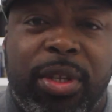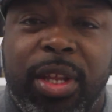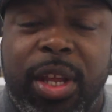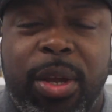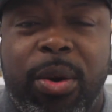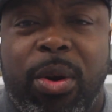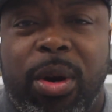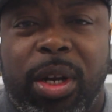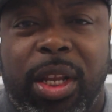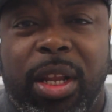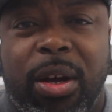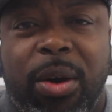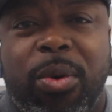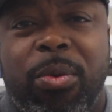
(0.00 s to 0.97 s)
The
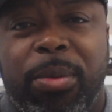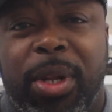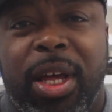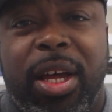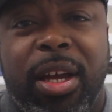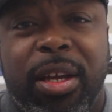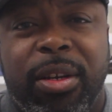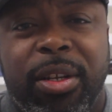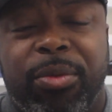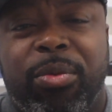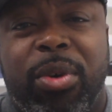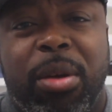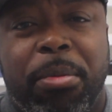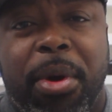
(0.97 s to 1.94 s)
Dior Homme line
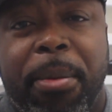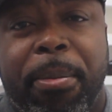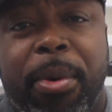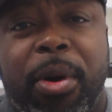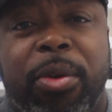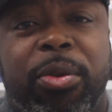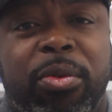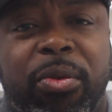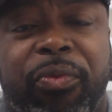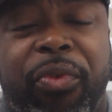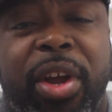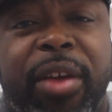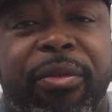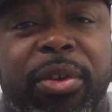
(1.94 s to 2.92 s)
is one of my personal
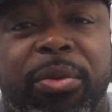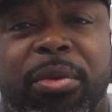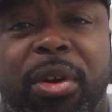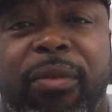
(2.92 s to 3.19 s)
favorites.